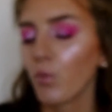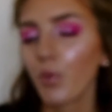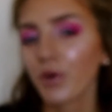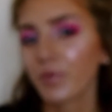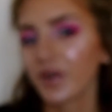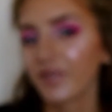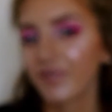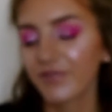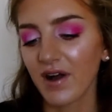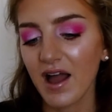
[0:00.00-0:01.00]

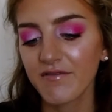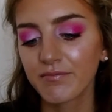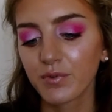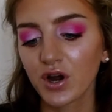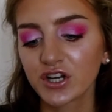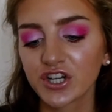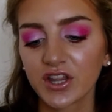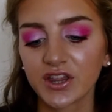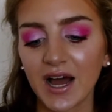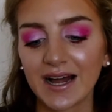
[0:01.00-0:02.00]
115 brush
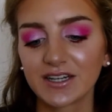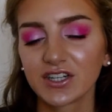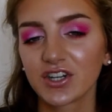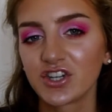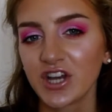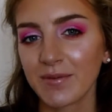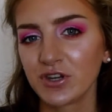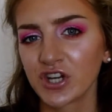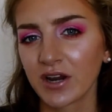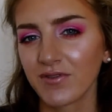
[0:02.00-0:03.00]
that Jamie,
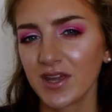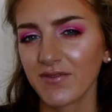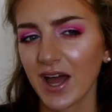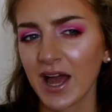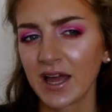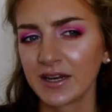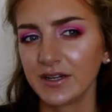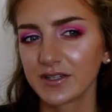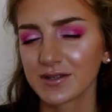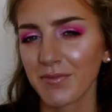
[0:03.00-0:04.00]
Genevieve
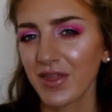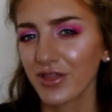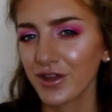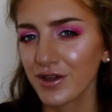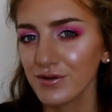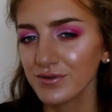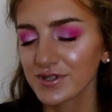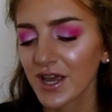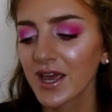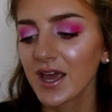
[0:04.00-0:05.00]
and Samantha
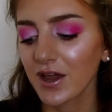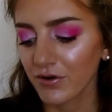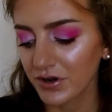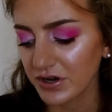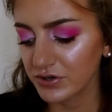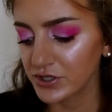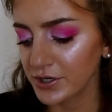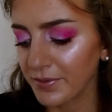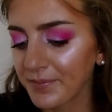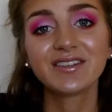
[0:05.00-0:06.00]
use here on YouTube.